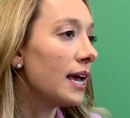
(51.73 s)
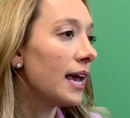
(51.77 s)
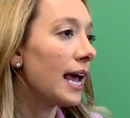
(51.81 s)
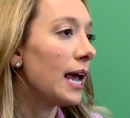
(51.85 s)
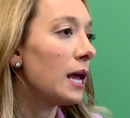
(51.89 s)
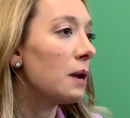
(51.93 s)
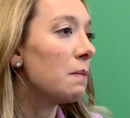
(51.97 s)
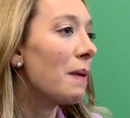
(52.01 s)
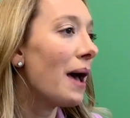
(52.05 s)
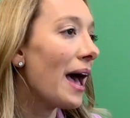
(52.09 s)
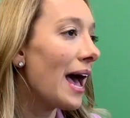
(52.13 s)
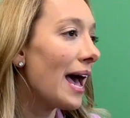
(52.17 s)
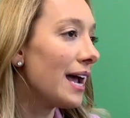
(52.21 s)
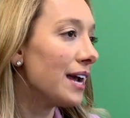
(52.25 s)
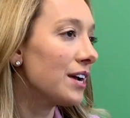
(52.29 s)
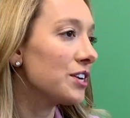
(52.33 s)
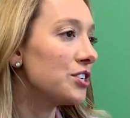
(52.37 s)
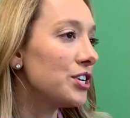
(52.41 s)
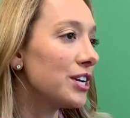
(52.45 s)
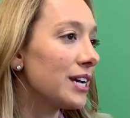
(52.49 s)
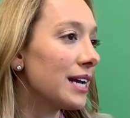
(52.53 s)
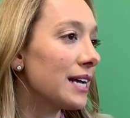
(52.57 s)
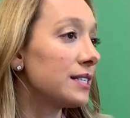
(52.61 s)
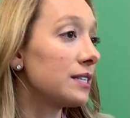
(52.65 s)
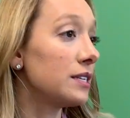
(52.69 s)
And
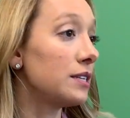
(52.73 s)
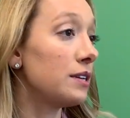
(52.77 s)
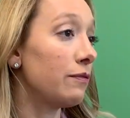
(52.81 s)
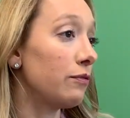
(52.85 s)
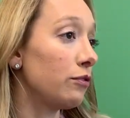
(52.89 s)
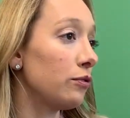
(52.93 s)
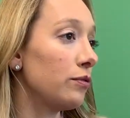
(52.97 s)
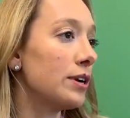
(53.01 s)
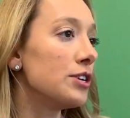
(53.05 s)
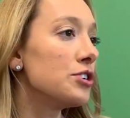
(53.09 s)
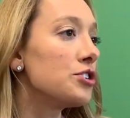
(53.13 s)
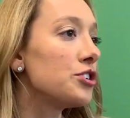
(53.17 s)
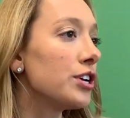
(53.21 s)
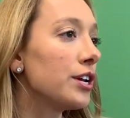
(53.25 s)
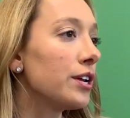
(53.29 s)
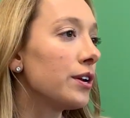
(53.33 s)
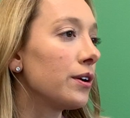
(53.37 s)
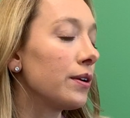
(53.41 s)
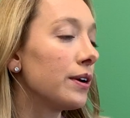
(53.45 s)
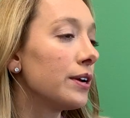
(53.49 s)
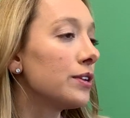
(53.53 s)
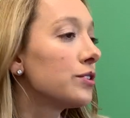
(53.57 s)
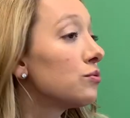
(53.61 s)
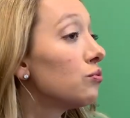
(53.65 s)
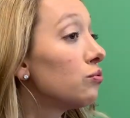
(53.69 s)
packaging as a
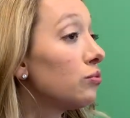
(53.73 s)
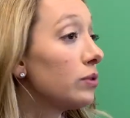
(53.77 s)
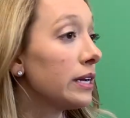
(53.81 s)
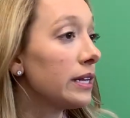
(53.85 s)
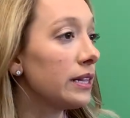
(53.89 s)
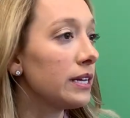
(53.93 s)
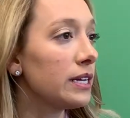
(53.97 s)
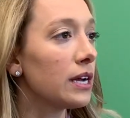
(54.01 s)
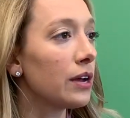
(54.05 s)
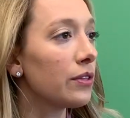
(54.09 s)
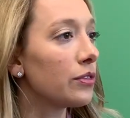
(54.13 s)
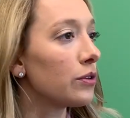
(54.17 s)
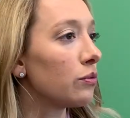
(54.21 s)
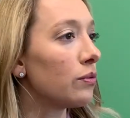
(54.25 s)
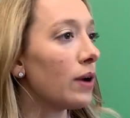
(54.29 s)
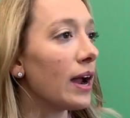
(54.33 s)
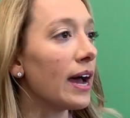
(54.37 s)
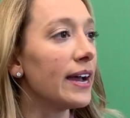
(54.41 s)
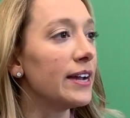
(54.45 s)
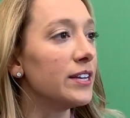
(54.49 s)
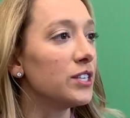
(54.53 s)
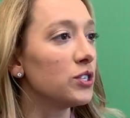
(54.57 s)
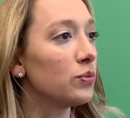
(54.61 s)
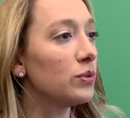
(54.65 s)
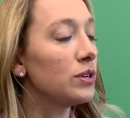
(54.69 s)
differentiator is really on the
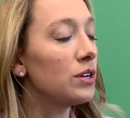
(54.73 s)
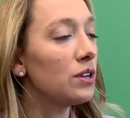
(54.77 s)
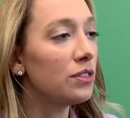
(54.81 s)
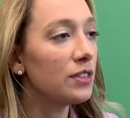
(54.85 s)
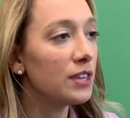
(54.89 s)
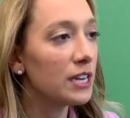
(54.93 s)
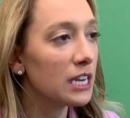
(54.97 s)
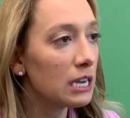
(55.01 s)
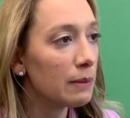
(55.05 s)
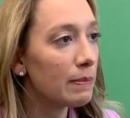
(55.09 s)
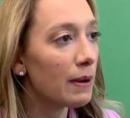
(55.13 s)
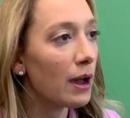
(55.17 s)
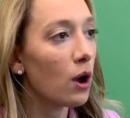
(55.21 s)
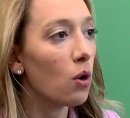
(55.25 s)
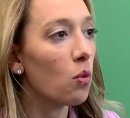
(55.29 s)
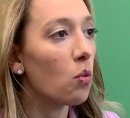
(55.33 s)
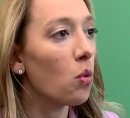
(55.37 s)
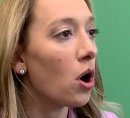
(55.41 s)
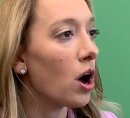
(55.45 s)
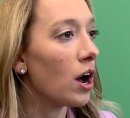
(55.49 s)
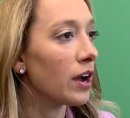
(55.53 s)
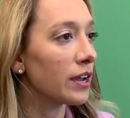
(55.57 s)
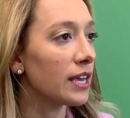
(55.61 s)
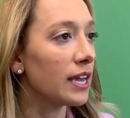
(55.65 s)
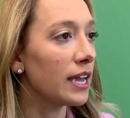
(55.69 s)
rise. When you think about
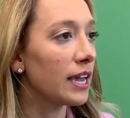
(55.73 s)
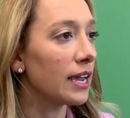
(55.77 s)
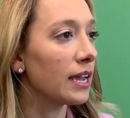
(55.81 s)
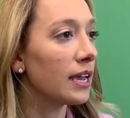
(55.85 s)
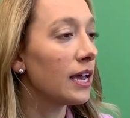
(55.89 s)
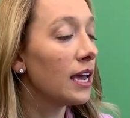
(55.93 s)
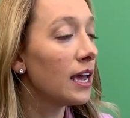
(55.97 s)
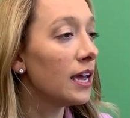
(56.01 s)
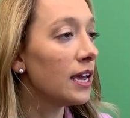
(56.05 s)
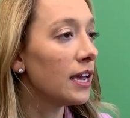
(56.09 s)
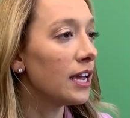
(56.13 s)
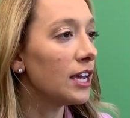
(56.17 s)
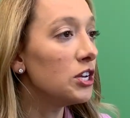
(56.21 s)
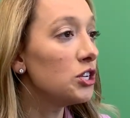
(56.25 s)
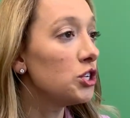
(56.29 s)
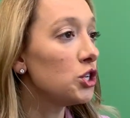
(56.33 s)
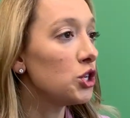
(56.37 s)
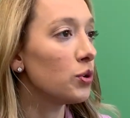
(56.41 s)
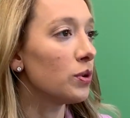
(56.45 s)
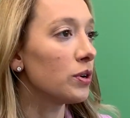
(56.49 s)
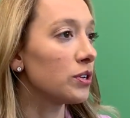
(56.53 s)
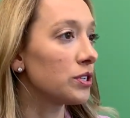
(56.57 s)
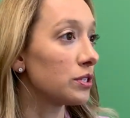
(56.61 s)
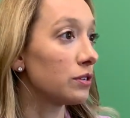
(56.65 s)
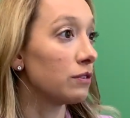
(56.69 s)
walking
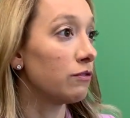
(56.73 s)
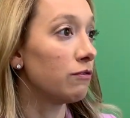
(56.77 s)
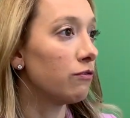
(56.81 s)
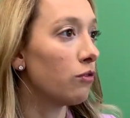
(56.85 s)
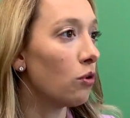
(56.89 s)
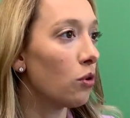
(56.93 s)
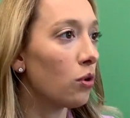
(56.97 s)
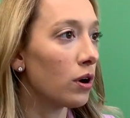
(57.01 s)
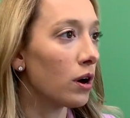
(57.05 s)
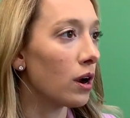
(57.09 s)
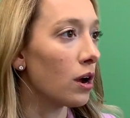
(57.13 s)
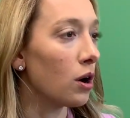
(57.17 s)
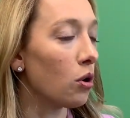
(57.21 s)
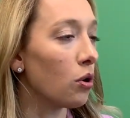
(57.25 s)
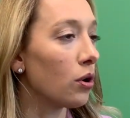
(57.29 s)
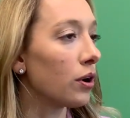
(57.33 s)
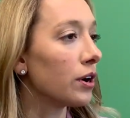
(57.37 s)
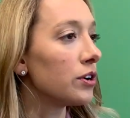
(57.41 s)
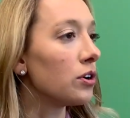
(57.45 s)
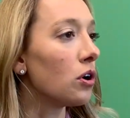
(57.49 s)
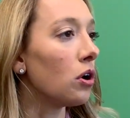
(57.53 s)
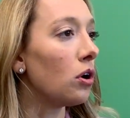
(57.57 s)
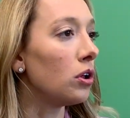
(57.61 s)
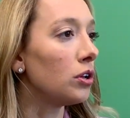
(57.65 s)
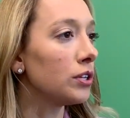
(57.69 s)
into a Sephora or
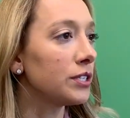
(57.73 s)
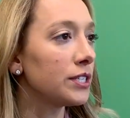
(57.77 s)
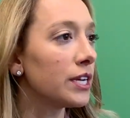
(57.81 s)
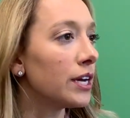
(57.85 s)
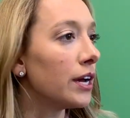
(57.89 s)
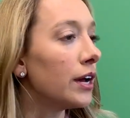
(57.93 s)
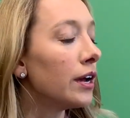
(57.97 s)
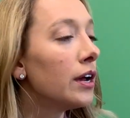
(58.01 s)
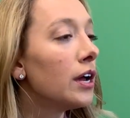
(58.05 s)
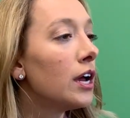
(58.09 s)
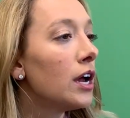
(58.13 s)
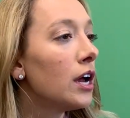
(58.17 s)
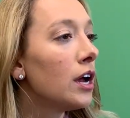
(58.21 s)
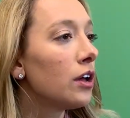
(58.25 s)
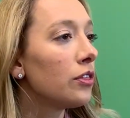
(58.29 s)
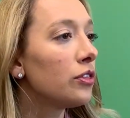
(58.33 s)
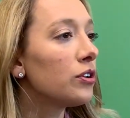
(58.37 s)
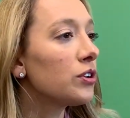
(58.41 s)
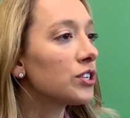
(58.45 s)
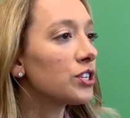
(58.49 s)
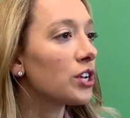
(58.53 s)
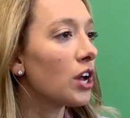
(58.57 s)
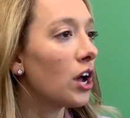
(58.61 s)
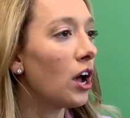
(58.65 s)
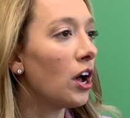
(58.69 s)
an Ulta,
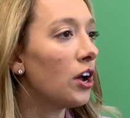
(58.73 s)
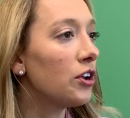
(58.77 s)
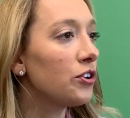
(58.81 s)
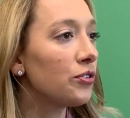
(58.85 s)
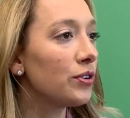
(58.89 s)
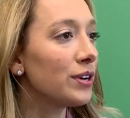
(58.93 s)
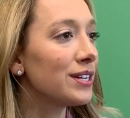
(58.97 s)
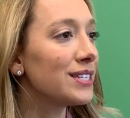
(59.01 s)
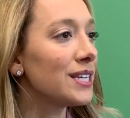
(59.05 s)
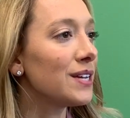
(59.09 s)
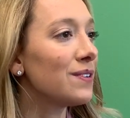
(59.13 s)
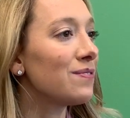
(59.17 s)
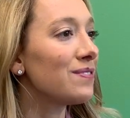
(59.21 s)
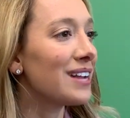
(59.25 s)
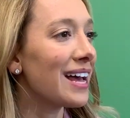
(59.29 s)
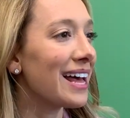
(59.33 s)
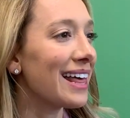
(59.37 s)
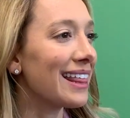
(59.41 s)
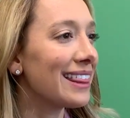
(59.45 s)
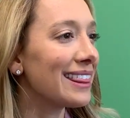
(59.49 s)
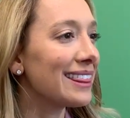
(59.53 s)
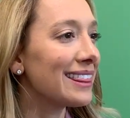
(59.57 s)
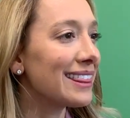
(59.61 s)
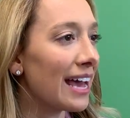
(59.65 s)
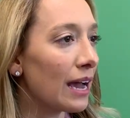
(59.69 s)
there's hundreds, if not
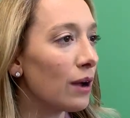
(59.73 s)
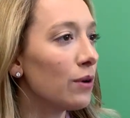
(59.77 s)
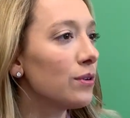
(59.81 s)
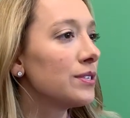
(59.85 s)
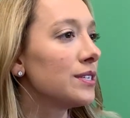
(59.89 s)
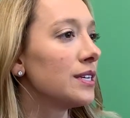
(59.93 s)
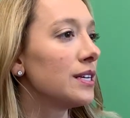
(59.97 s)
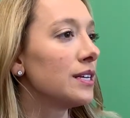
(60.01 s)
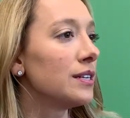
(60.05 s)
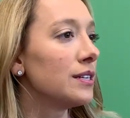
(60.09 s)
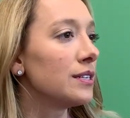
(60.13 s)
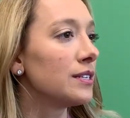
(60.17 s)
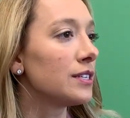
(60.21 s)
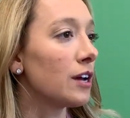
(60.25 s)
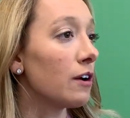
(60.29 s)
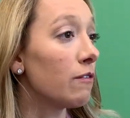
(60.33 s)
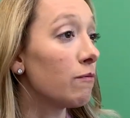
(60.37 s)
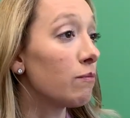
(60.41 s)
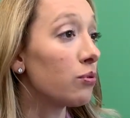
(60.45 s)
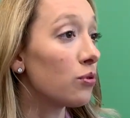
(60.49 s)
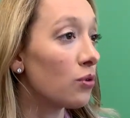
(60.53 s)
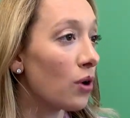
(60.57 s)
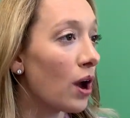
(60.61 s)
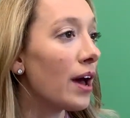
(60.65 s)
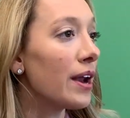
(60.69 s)
thousands,
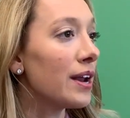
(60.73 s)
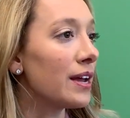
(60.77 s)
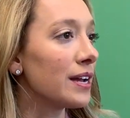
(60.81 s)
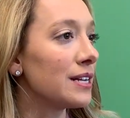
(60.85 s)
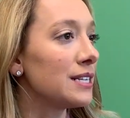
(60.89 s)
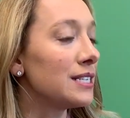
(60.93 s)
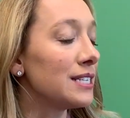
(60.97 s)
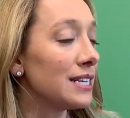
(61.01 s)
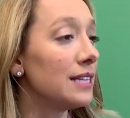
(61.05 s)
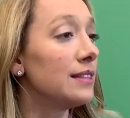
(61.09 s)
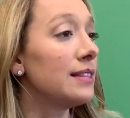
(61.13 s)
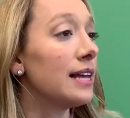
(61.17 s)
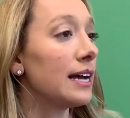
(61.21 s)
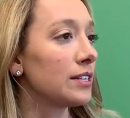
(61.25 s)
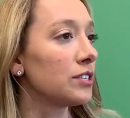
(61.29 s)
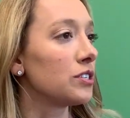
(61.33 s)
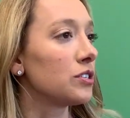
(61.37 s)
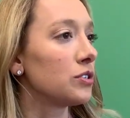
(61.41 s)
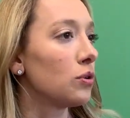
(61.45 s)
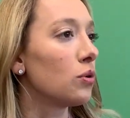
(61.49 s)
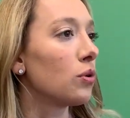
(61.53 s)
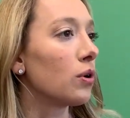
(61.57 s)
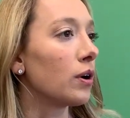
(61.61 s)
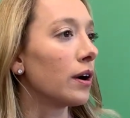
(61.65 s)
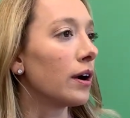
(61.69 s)
of products in that
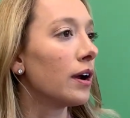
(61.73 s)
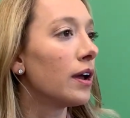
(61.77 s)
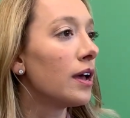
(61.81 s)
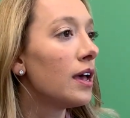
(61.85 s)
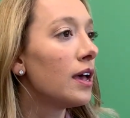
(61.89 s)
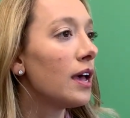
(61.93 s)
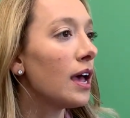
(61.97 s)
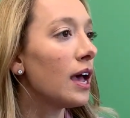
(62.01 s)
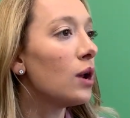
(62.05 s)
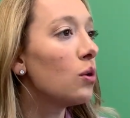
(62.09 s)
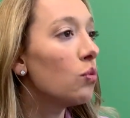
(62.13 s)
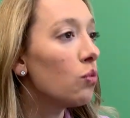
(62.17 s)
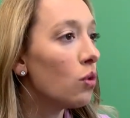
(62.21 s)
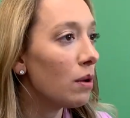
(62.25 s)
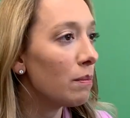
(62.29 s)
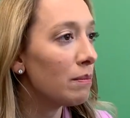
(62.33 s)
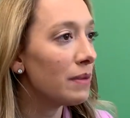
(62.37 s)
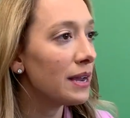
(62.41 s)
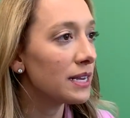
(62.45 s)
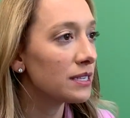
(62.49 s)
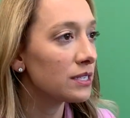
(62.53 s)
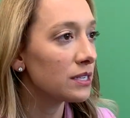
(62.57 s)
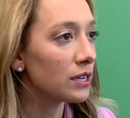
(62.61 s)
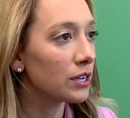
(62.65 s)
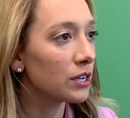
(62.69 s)
store. And what
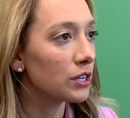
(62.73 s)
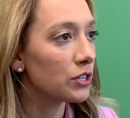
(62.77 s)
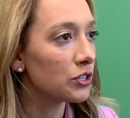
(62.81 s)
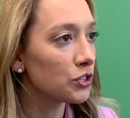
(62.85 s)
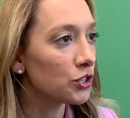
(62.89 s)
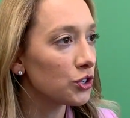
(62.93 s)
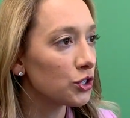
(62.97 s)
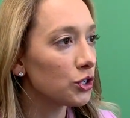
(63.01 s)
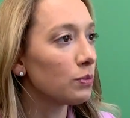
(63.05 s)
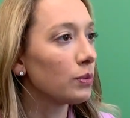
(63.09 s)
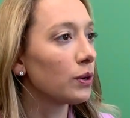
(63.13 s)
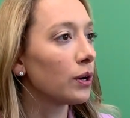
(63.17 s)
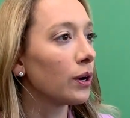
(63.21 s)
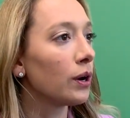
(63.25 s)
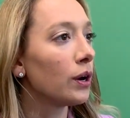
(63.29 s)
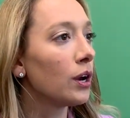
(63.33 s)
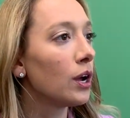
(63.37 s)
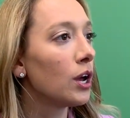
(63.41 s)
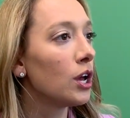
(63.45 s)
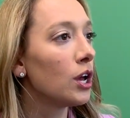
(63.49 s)
makes a consumer